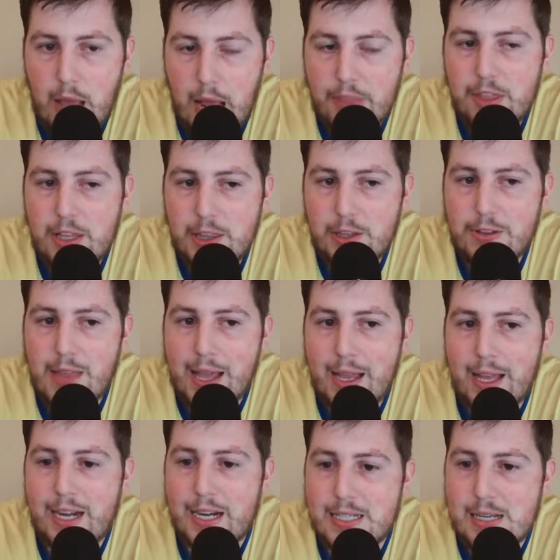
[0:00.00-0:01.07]
think they're that
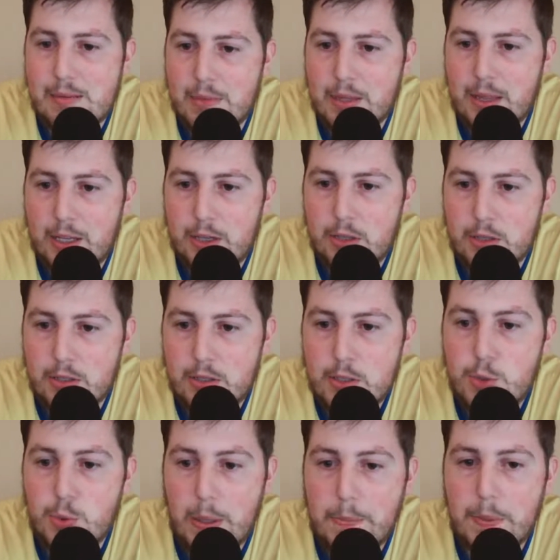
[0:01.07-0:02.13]
kind of team that they could
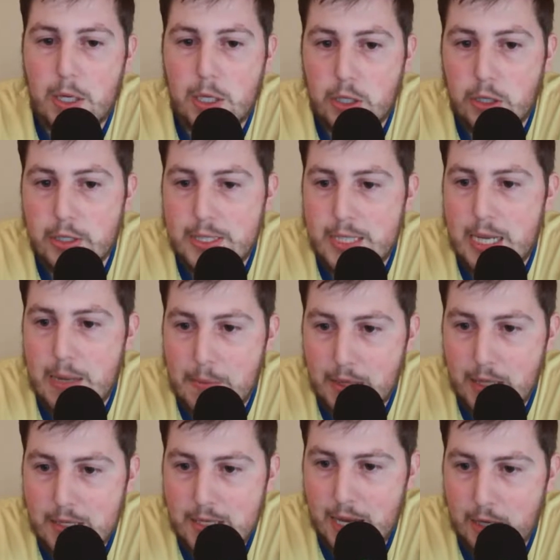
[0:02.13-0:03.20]
sweep a good team in
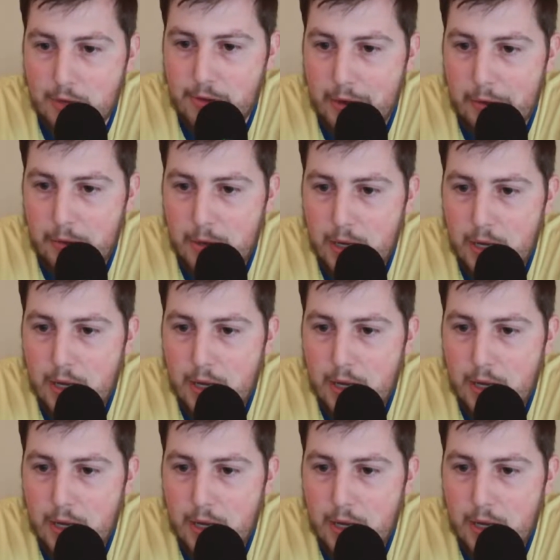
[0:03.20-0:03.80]
the second round.